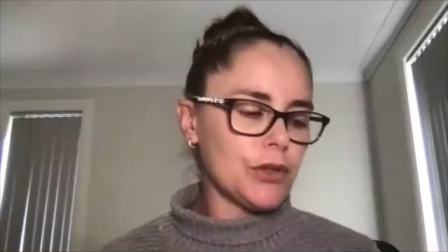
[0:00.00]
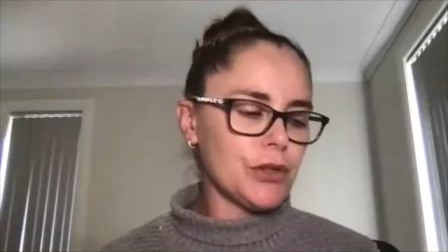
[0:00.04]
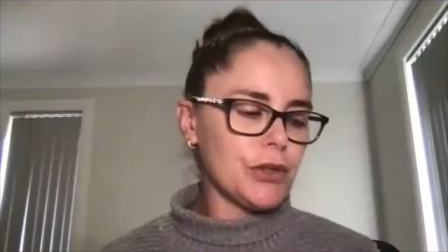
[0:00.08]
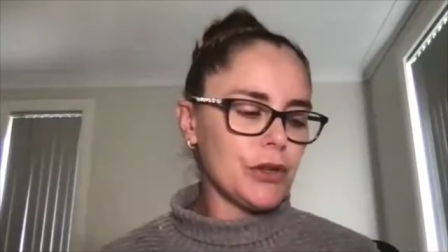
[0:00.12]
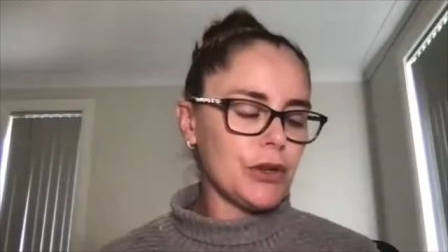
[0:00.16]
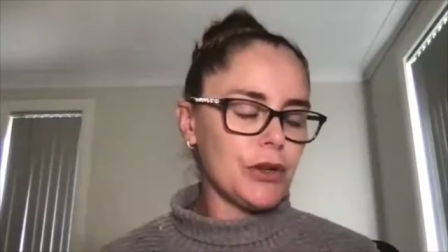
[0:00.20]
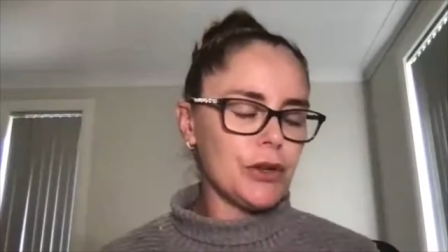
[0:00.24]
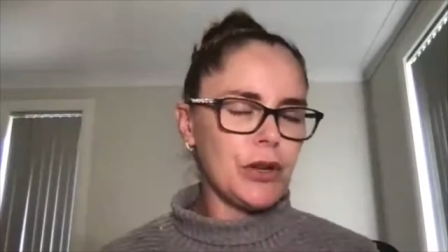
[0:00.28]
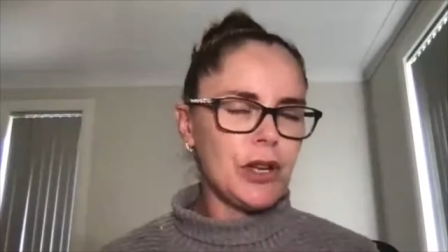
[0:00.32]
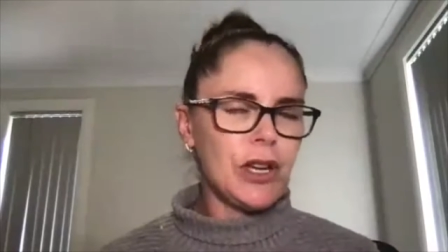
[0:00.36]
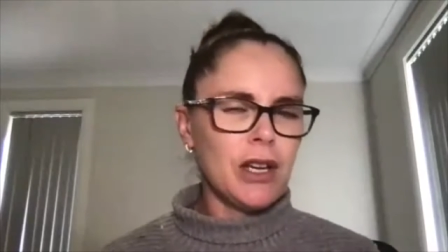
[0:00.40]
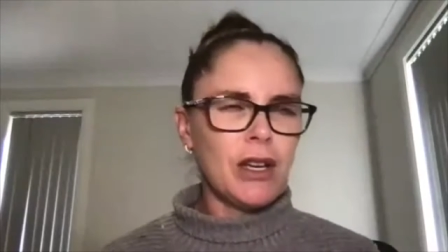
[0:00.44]

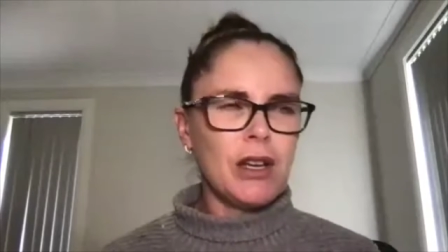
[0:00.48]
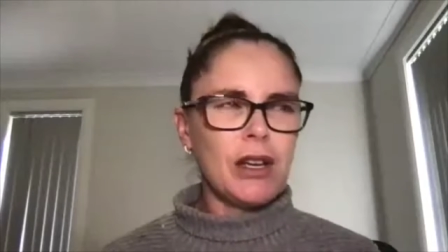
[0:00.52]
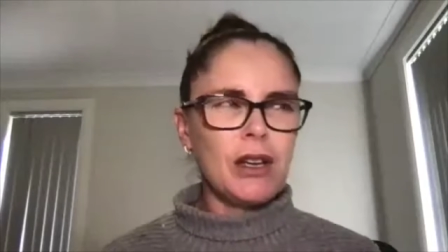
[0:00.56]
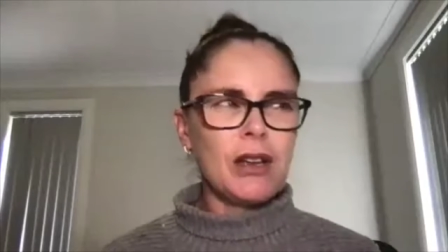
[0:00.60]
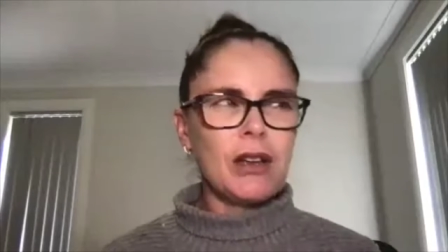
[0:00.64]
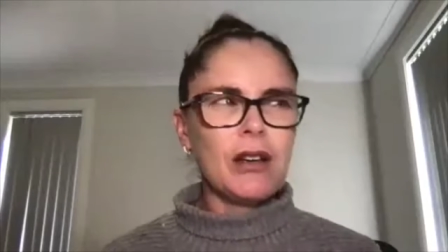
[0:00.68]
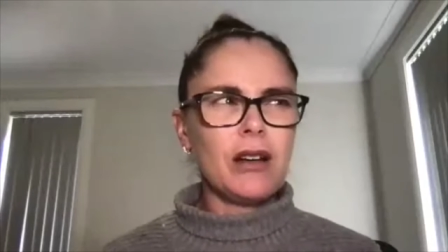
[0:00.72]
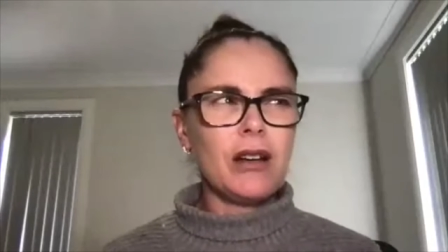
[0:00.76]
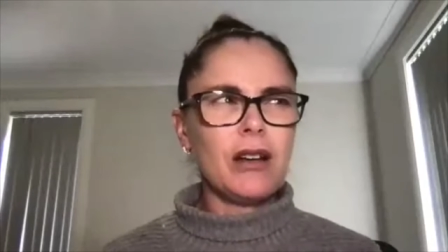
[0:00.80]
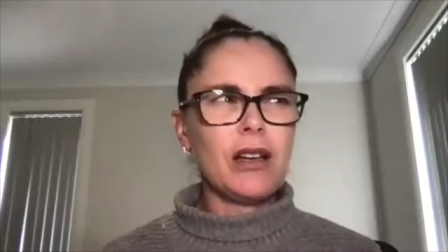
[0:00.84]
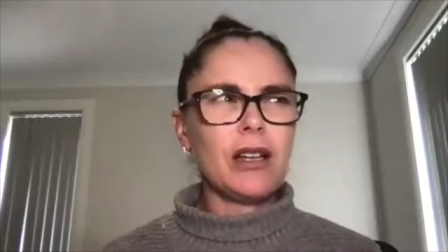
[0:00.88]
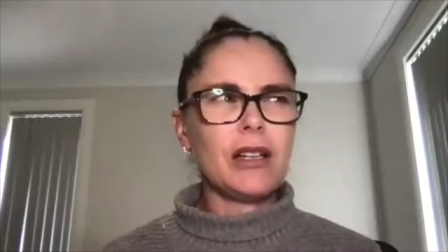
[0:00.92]
So
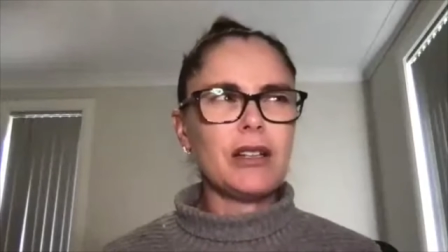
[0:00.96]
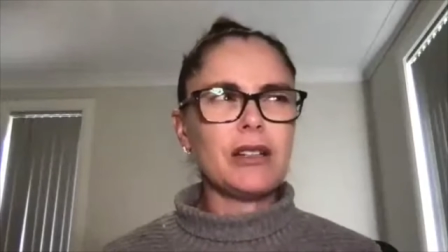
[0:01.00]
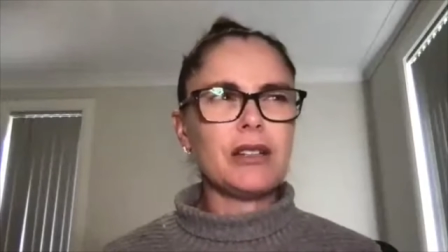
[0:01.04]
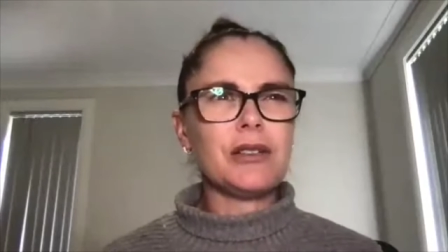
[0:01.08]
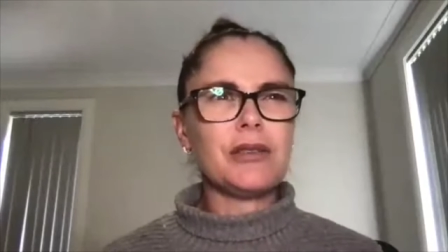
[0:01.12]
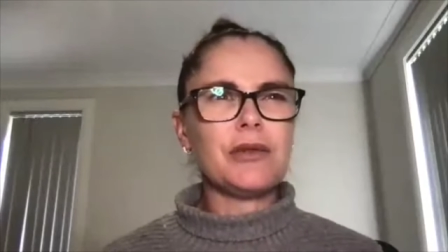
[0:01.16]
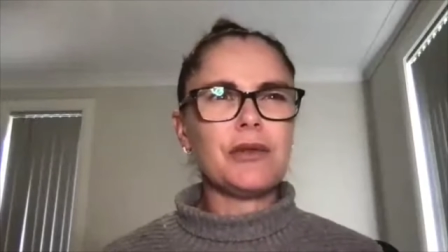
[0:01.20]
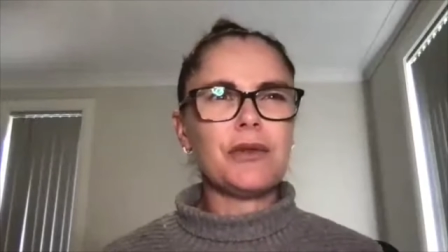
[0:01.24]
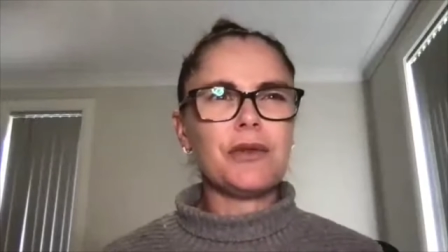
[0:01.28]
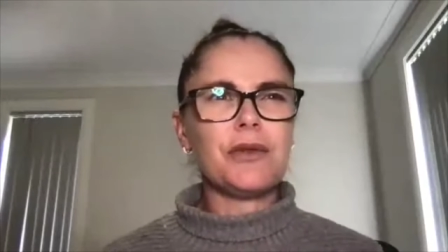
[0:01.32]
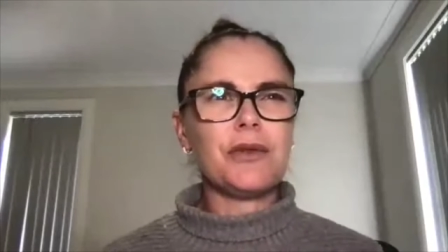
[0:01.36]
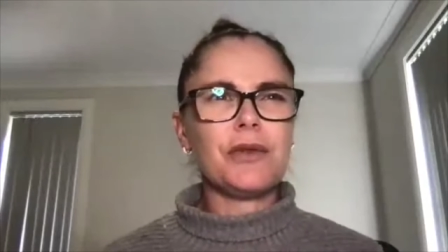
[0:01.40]
kind
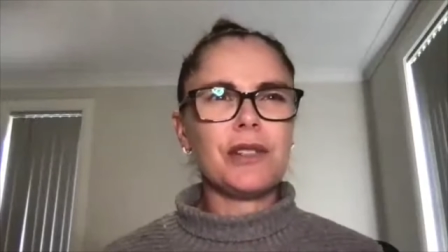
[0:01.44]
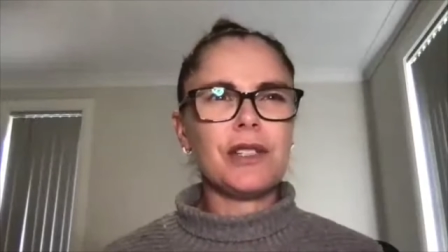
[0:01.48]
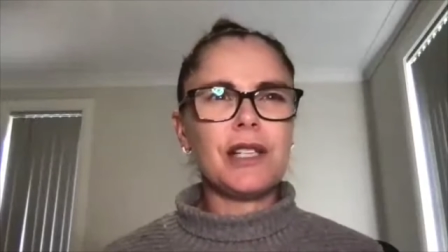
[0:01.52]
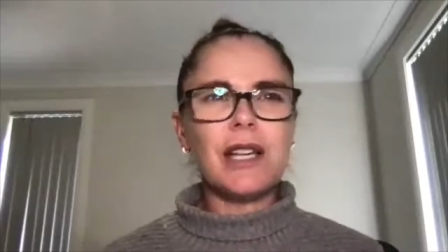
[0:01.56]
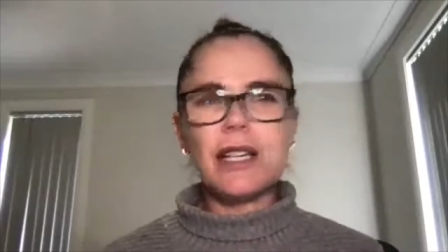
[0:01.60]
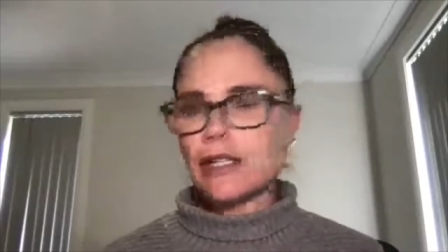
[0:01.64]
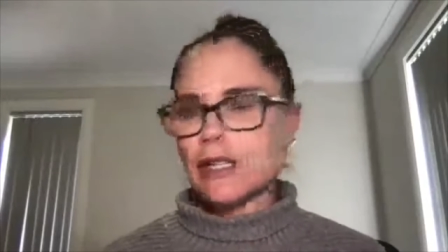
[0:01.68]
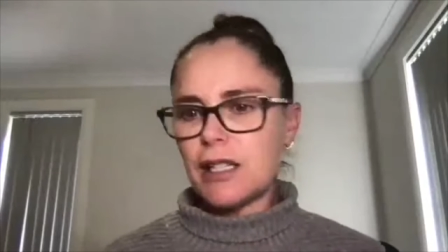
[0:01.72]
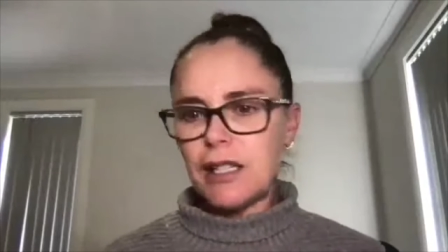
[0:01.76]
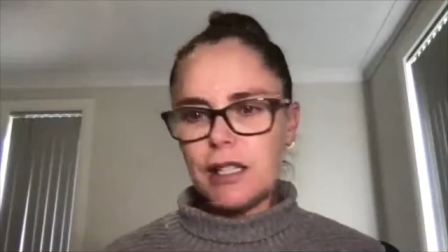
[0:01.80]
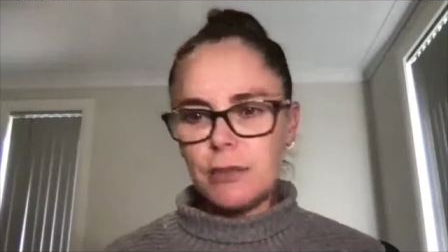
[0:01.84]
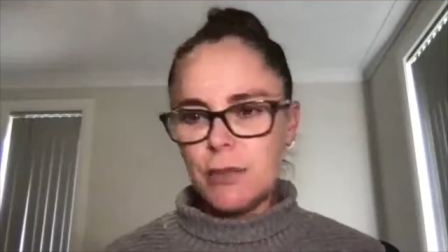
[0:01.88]
of
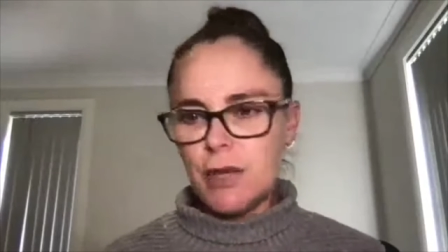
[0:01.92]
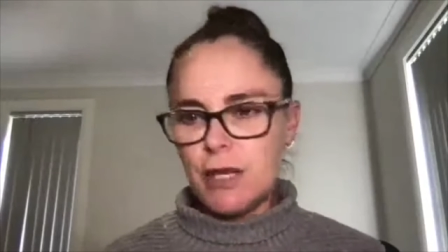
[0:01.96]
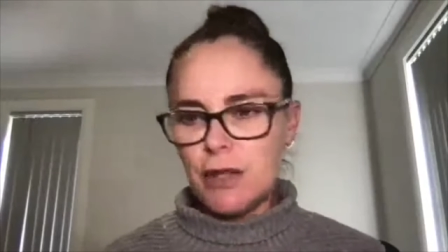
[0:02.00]
that doesn't